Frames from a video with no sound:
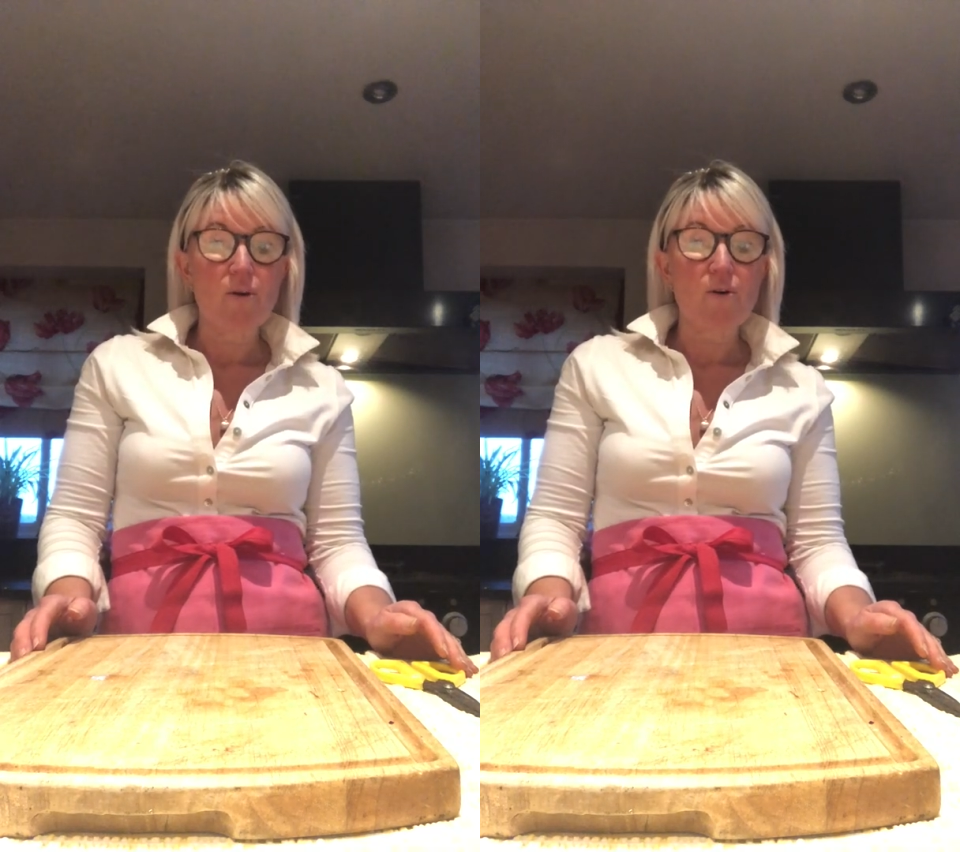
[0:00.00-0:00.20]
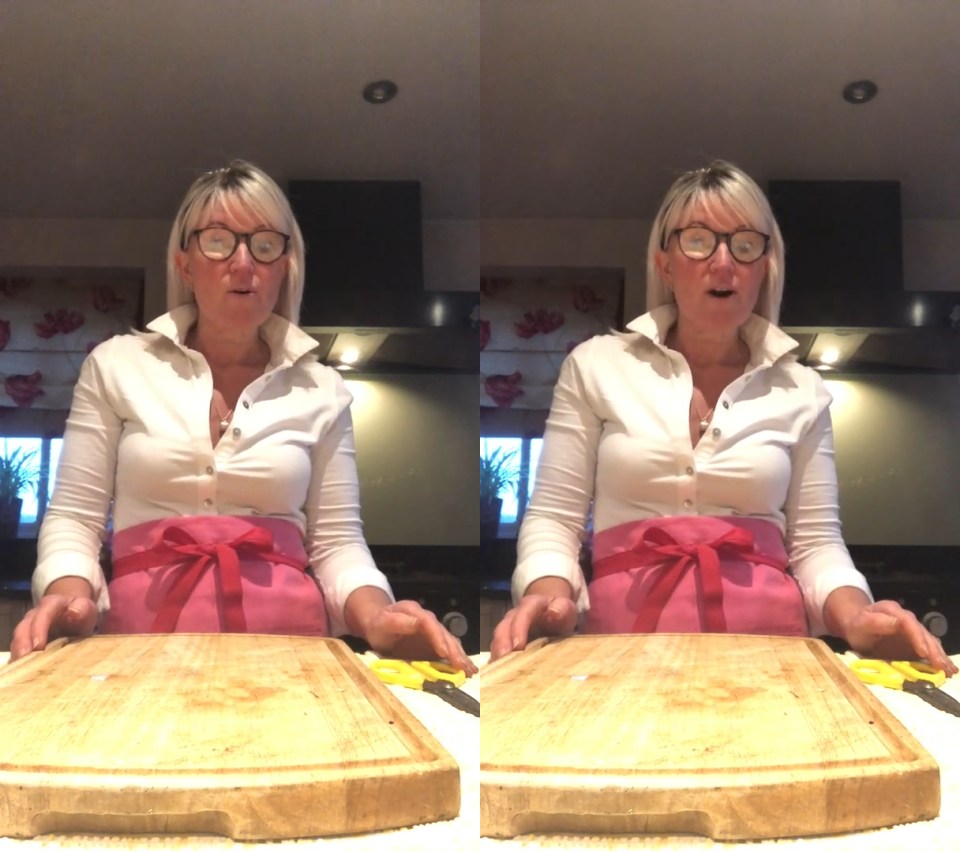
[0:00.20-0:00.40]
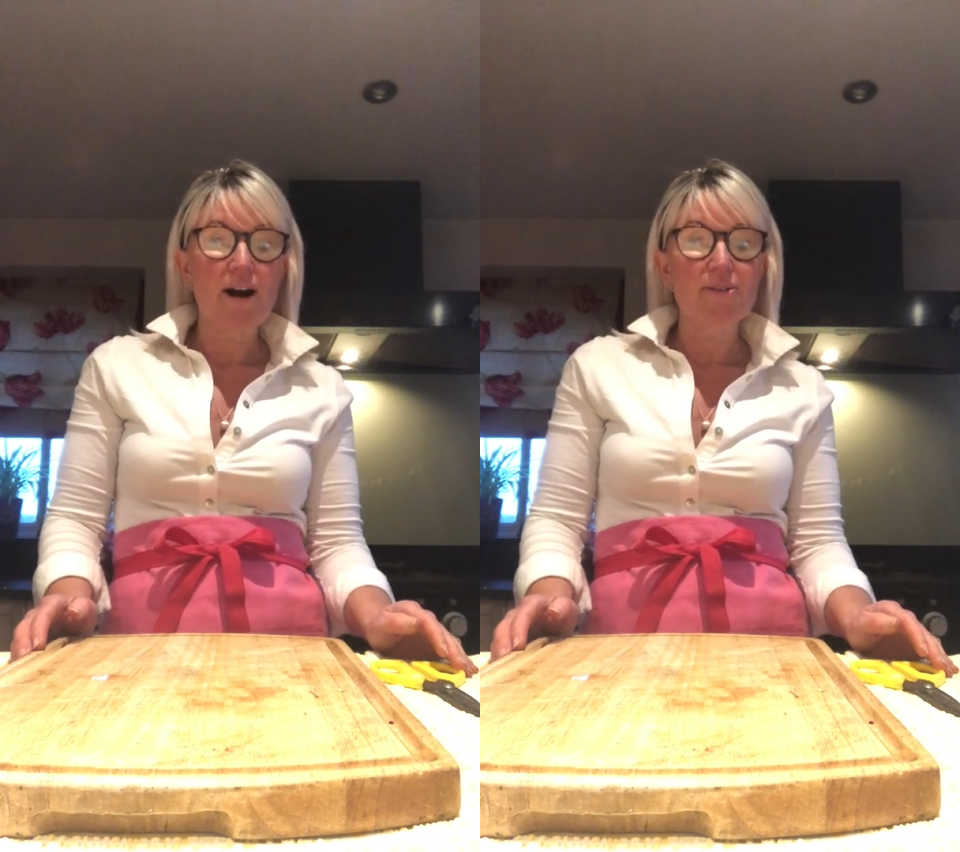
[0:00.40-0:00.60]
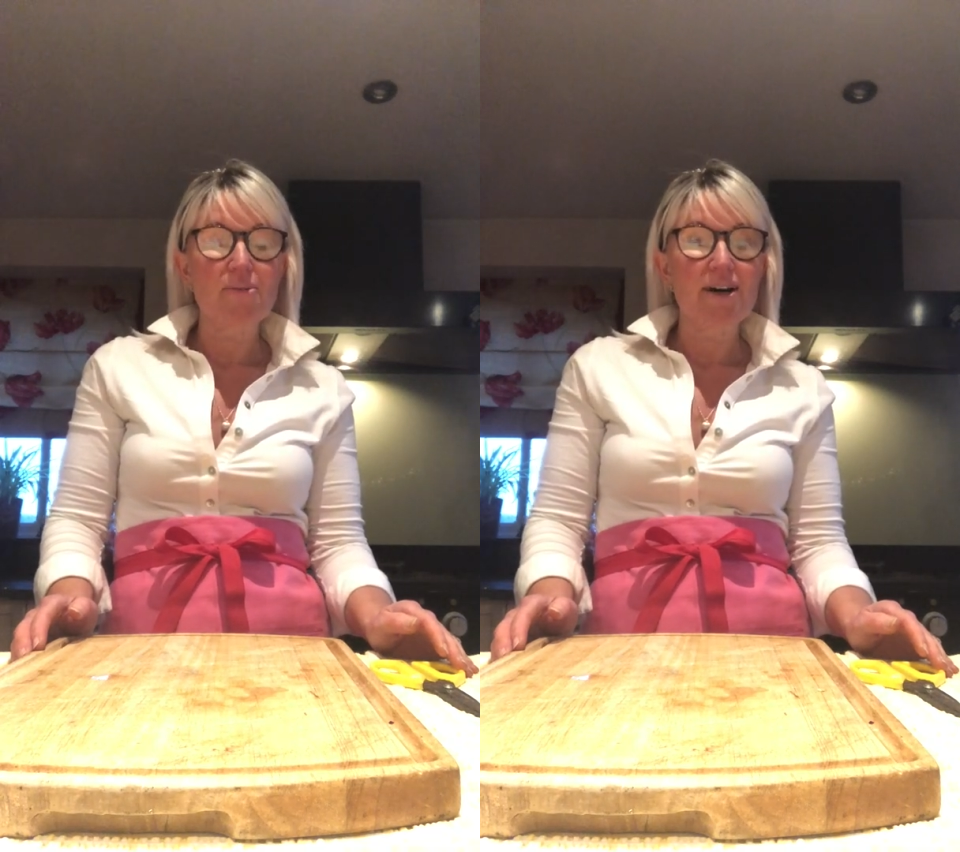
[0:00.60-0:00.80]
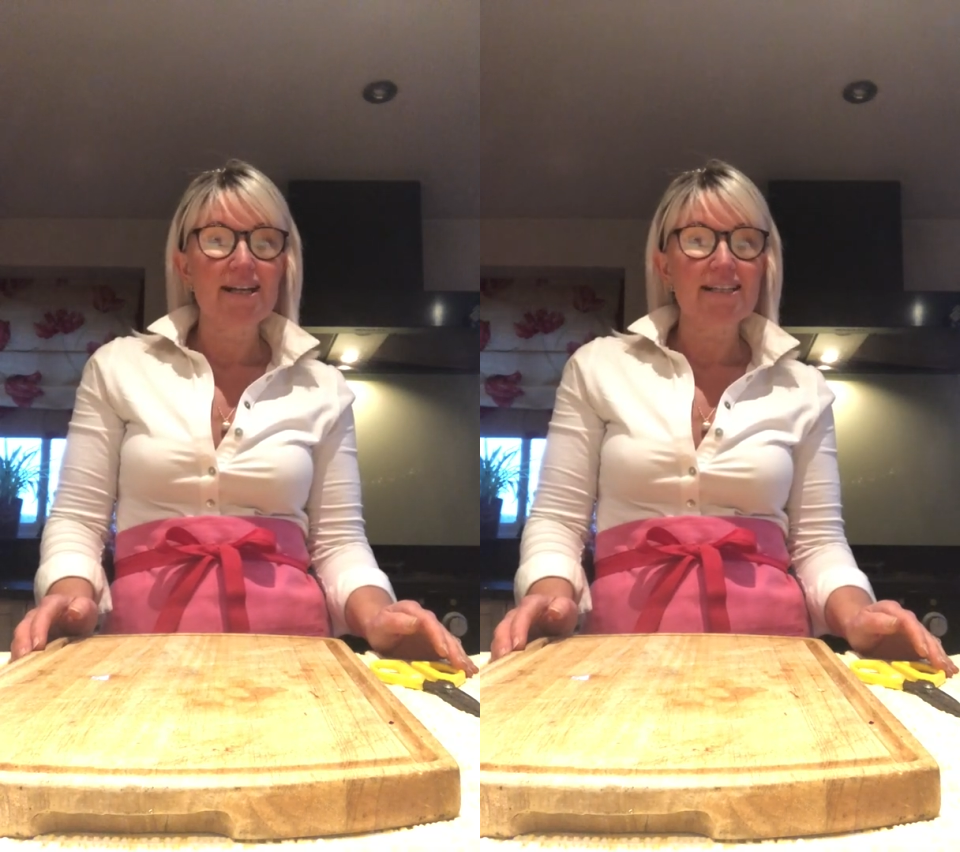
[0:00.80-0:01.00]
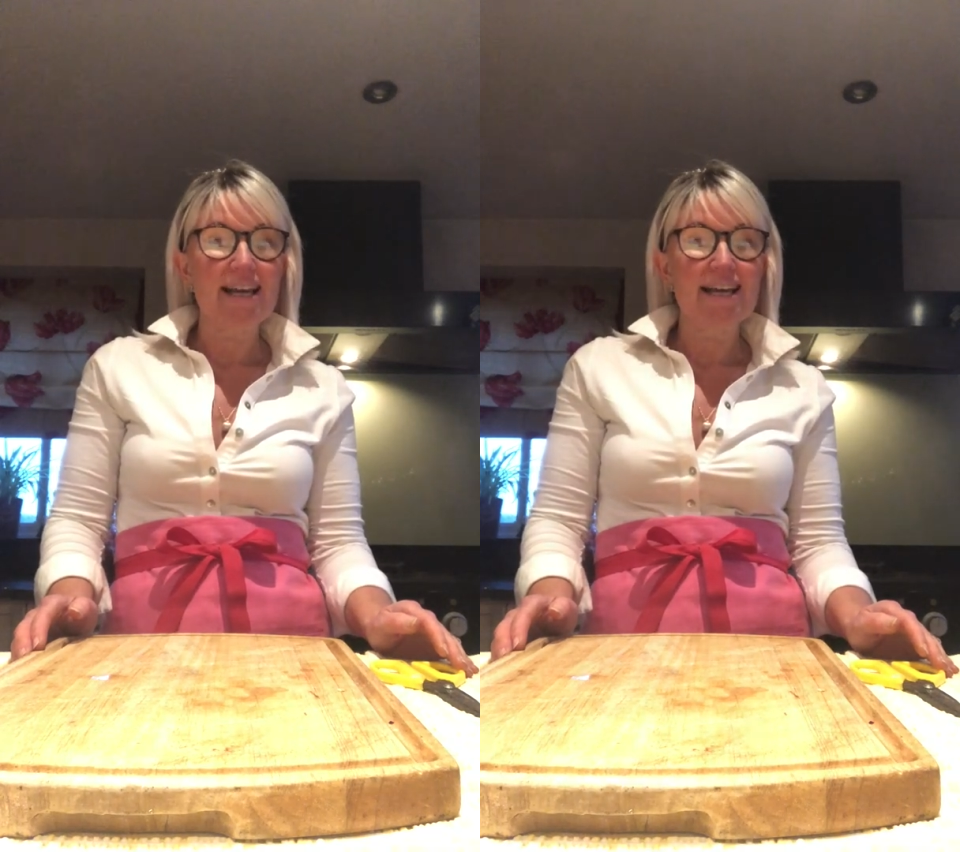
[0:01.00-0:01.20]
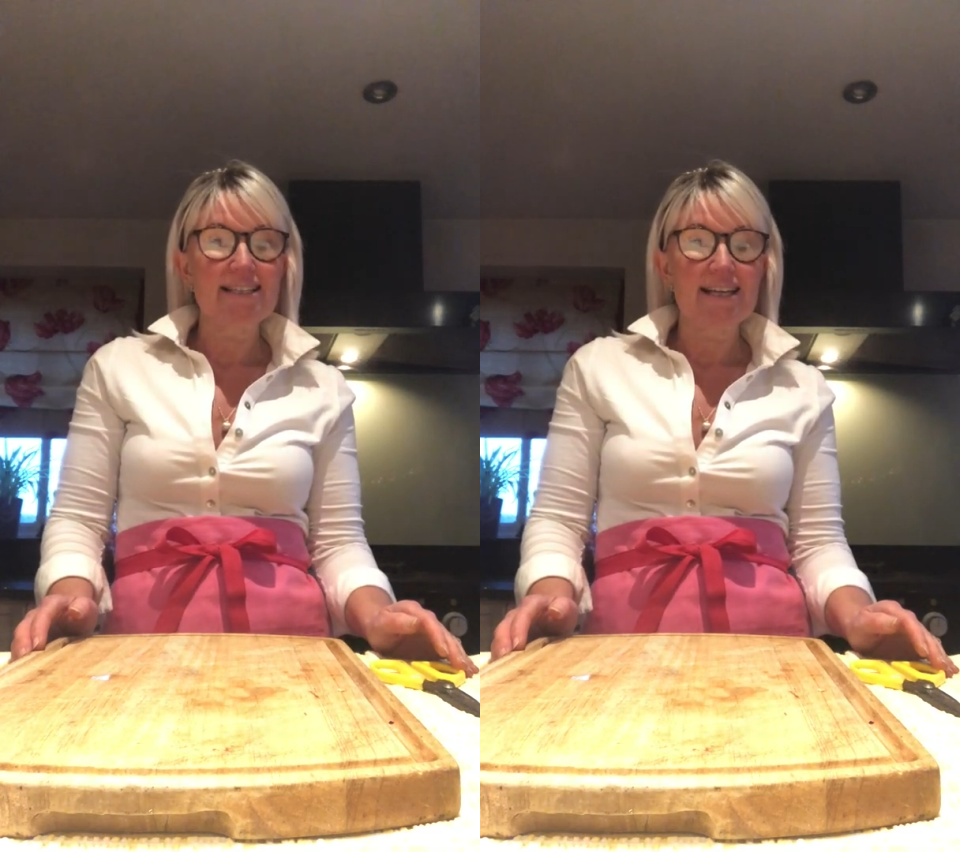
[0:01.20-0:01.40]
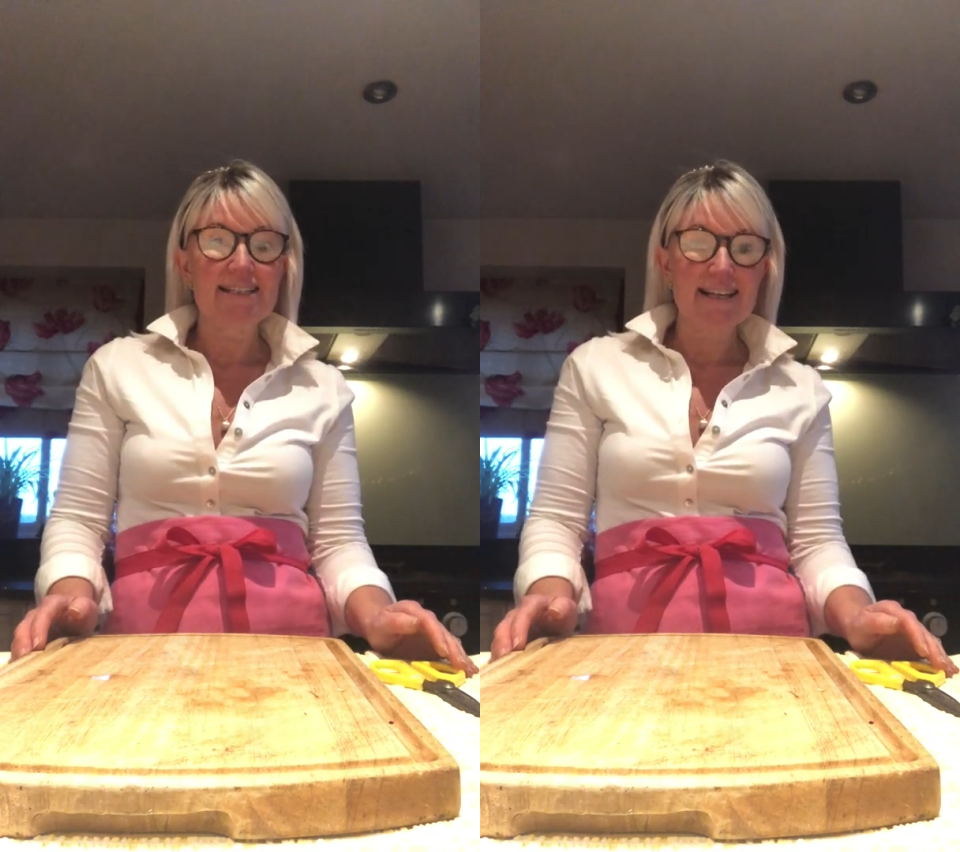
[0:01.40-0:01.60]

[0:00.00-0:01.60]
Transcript: or otherwise as a